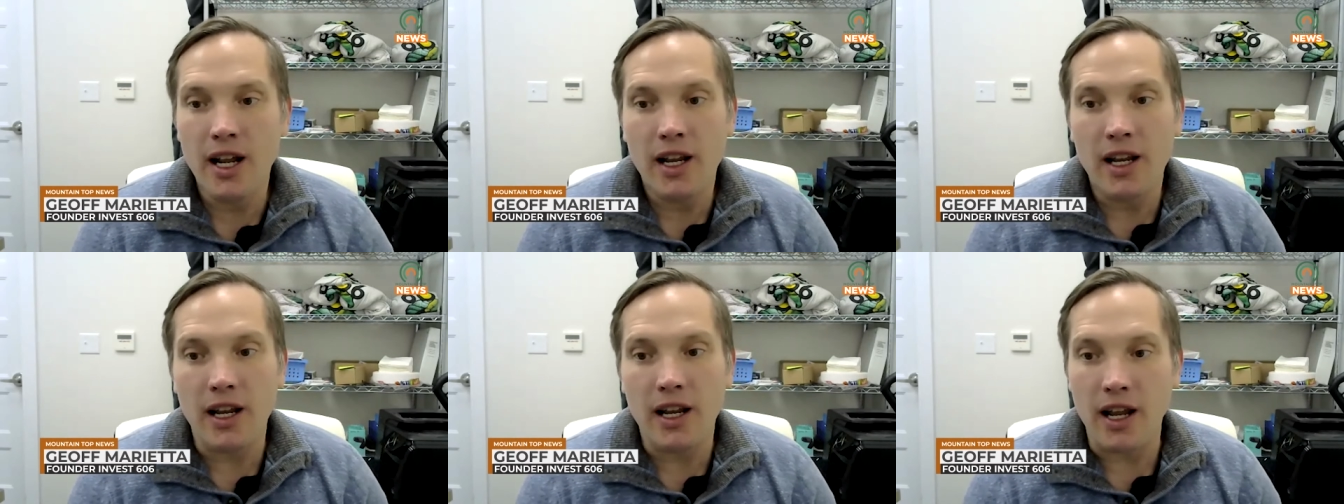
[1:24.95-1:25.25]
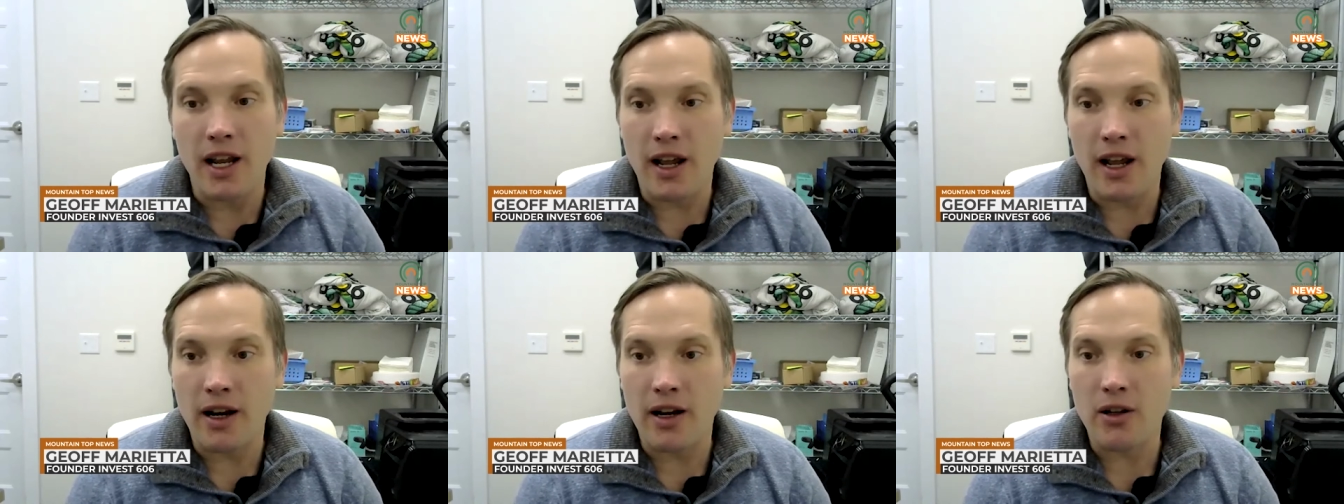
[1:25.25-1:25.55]

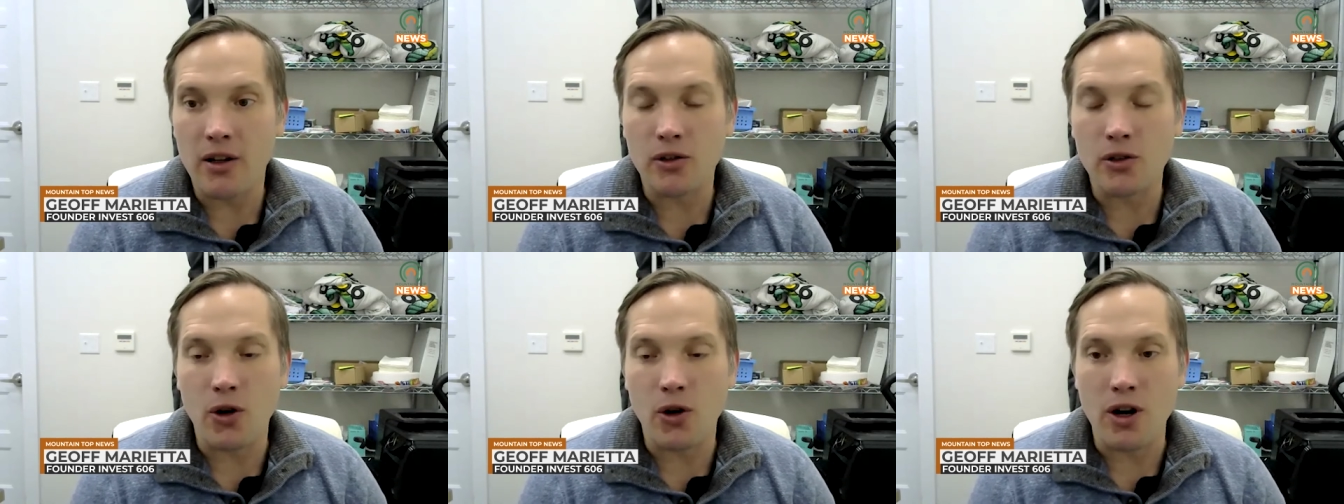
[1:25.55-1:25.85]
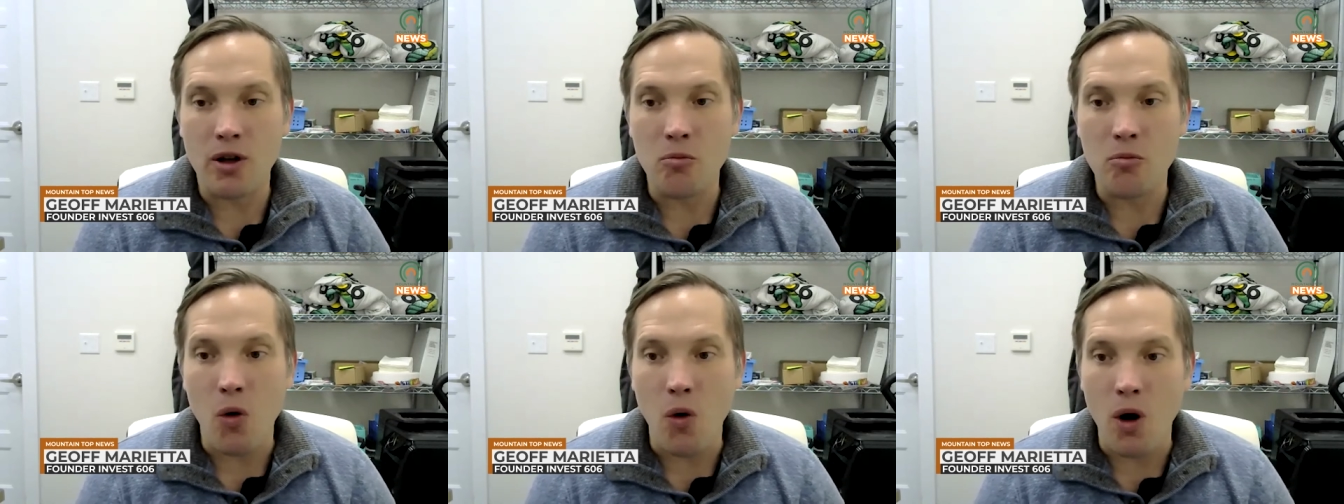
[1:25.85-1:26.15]
in
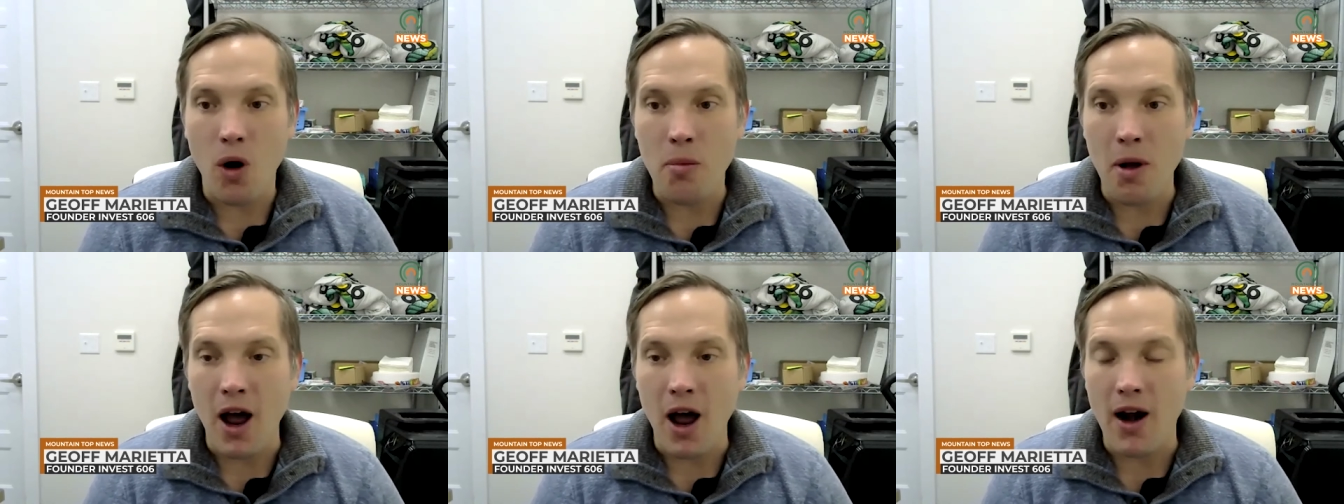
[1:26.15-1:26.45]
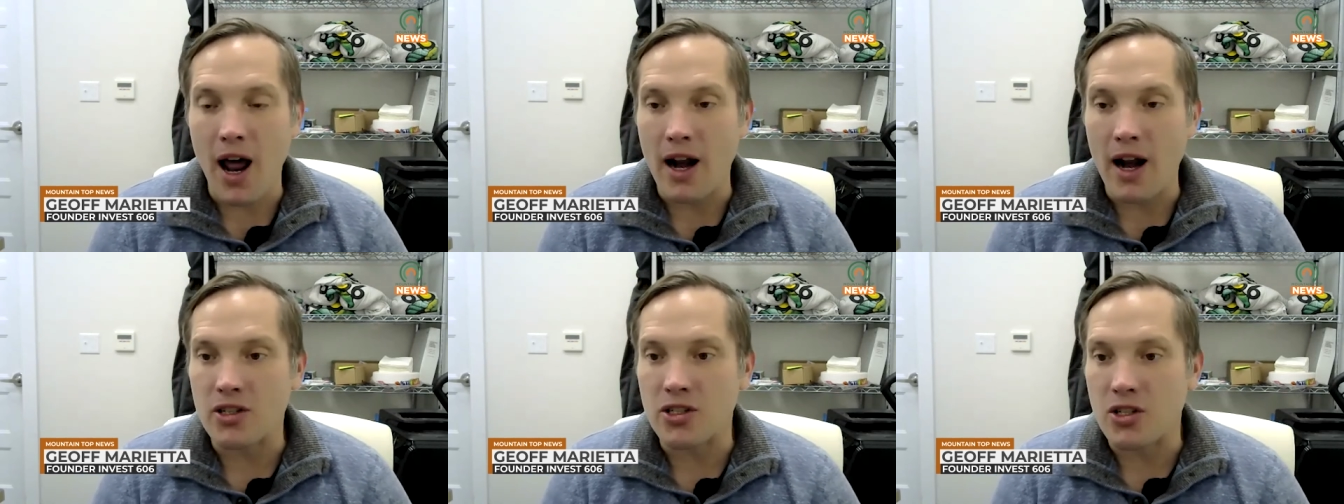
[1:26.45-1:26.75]
learning more about
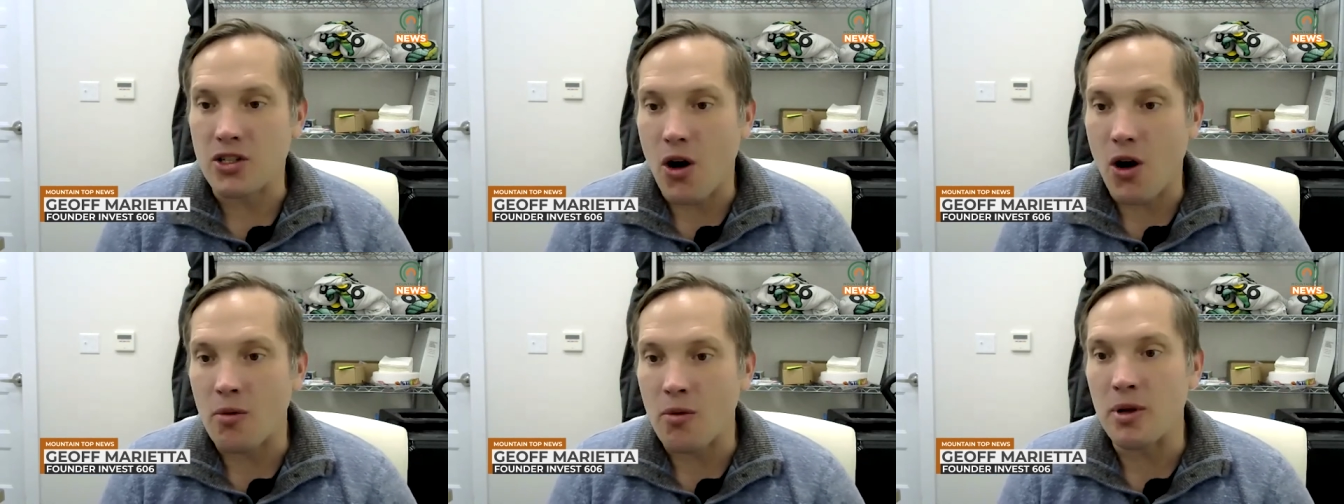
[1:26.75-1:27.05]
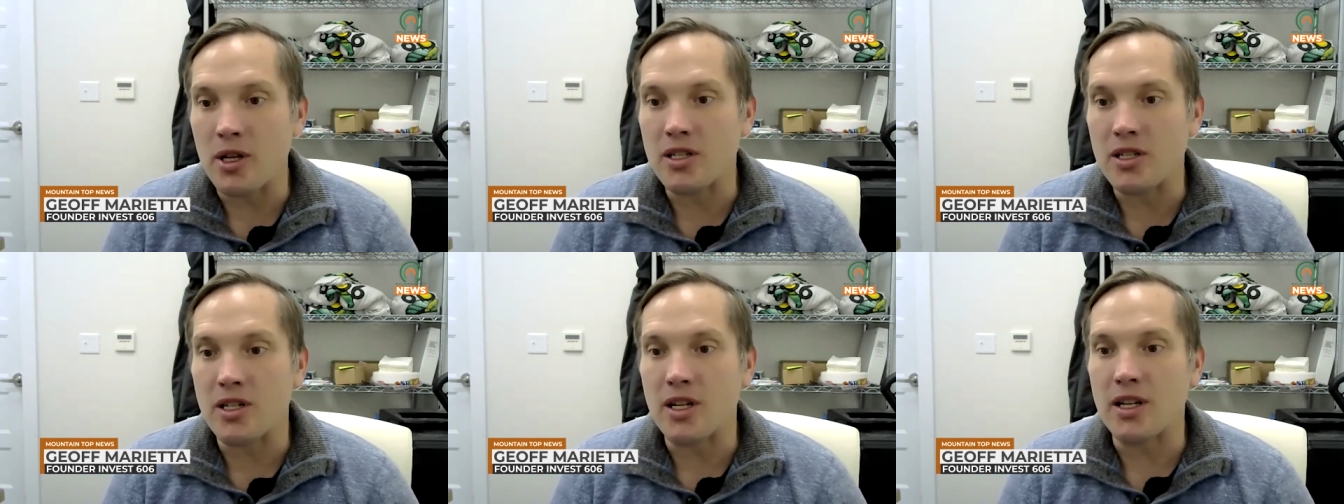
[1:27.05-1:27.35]
how to start a
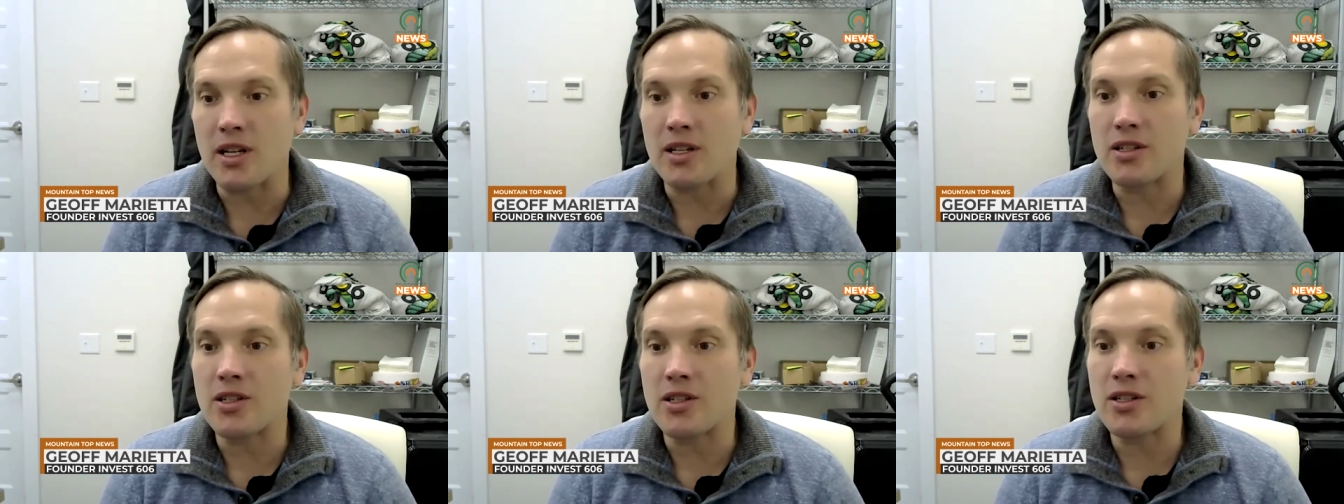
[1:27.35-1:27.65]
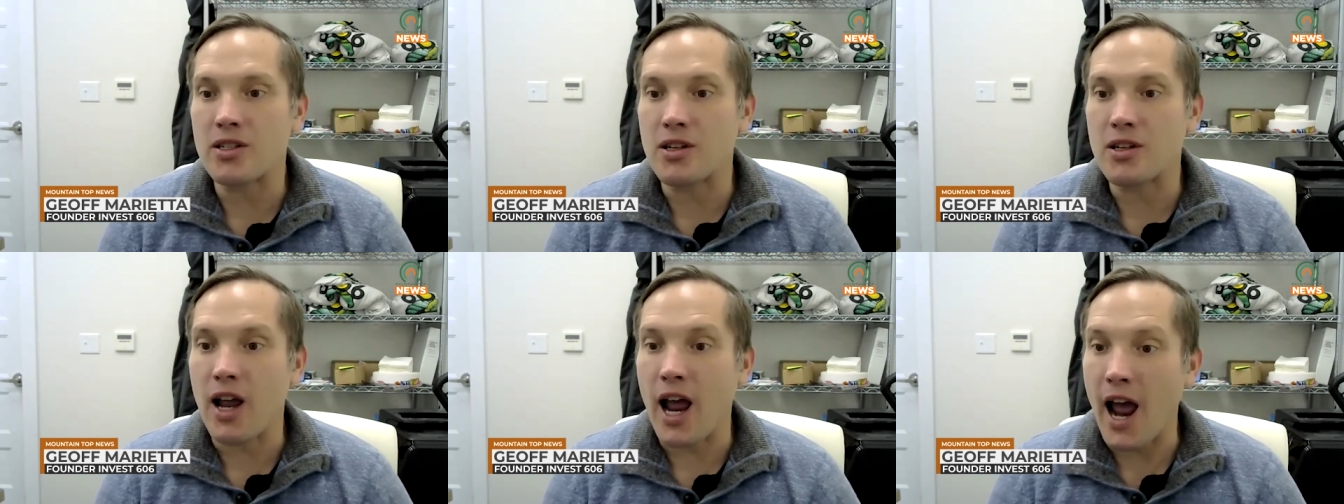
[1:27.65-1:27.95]

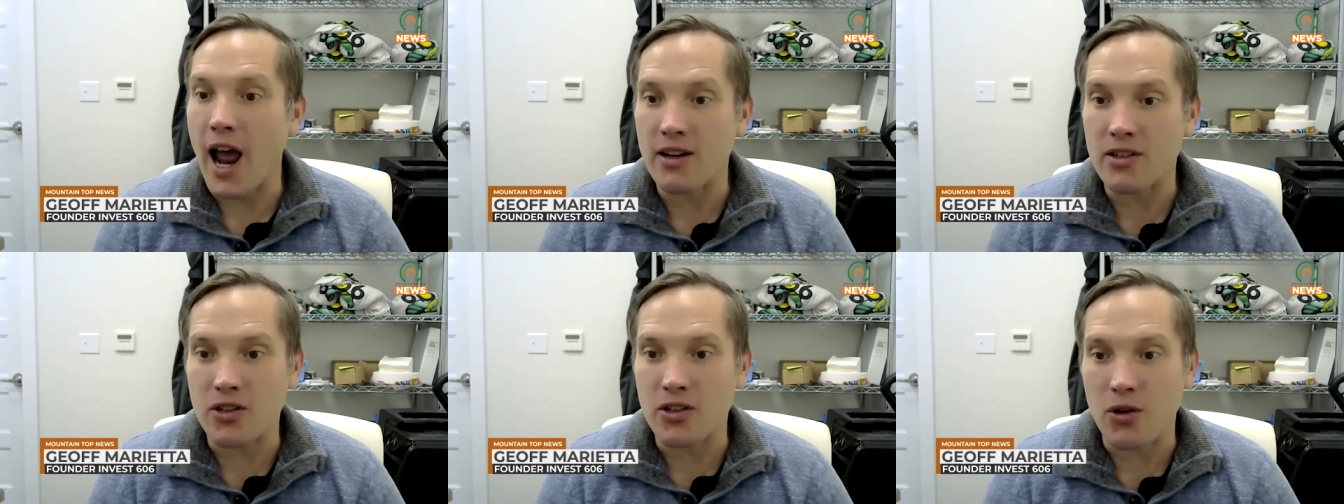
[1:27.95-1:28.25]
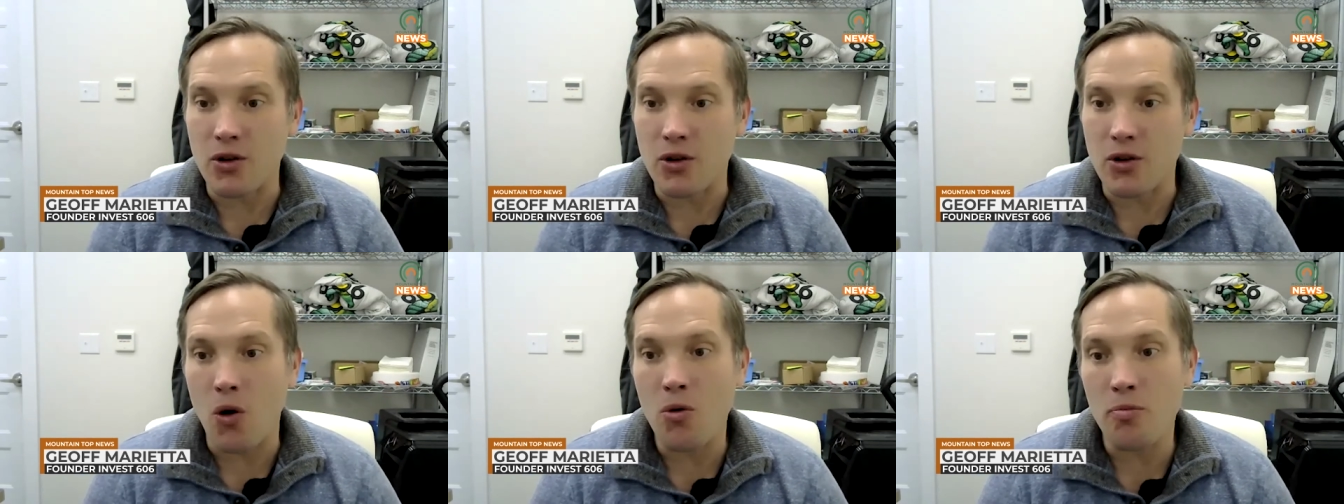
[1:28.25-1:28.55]
business, has
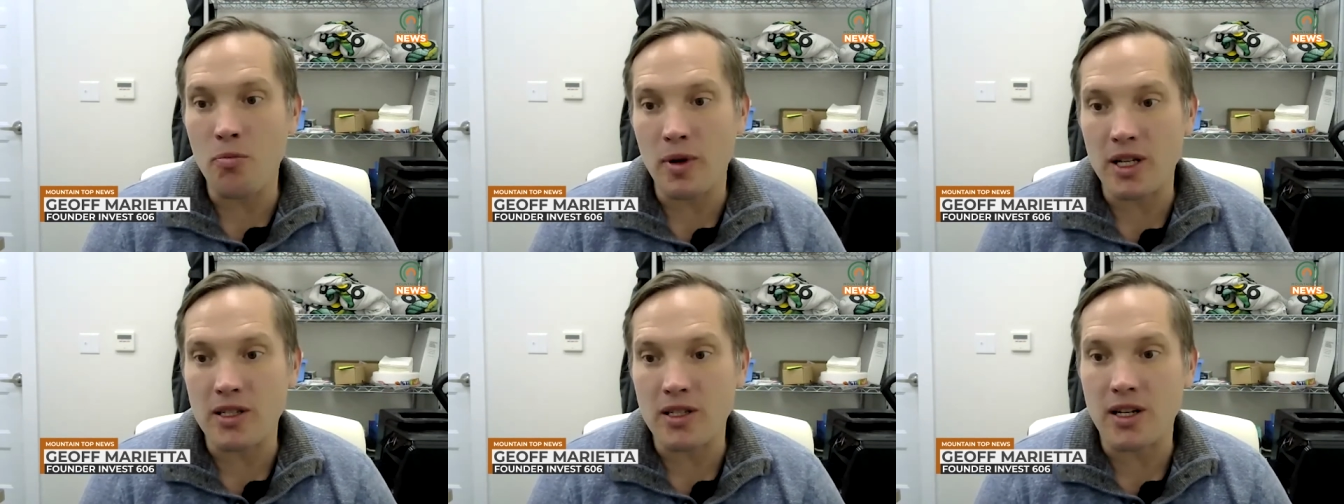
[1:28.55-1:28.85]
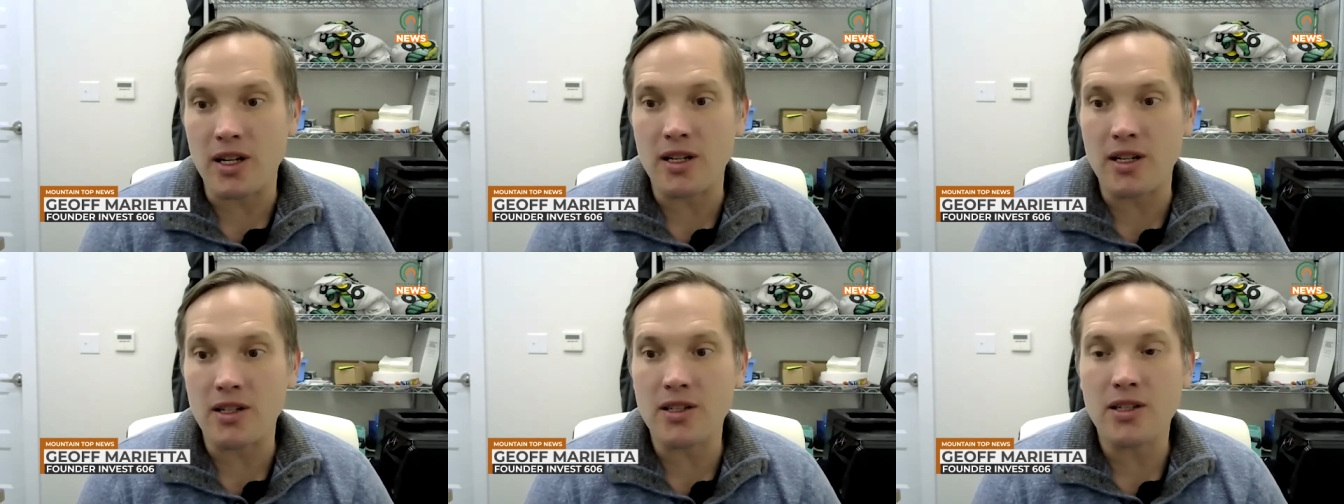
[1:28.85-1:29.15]
their own
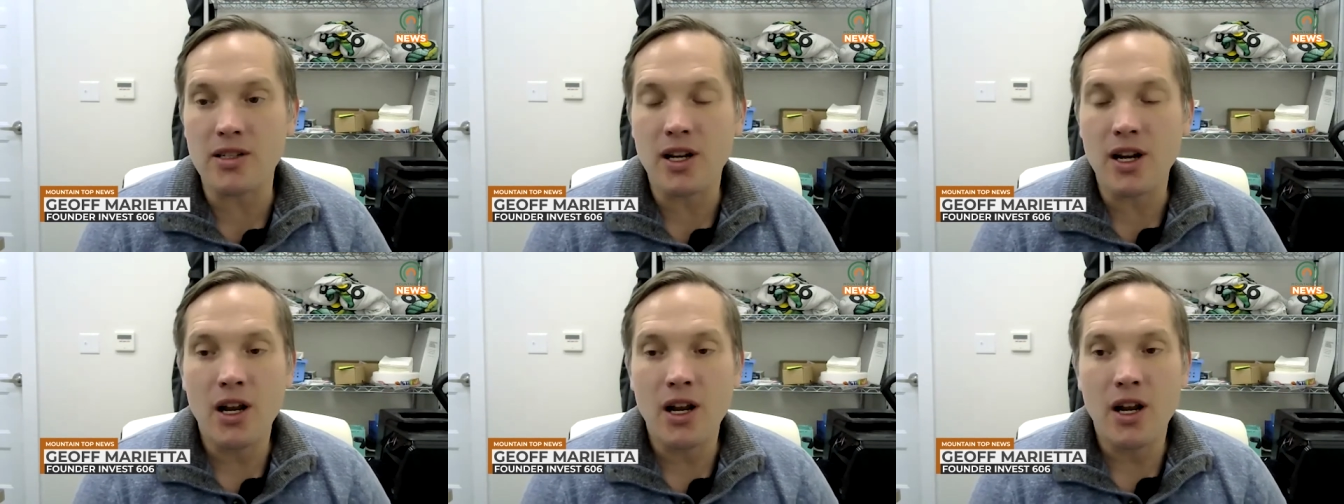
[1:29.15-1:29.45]
business,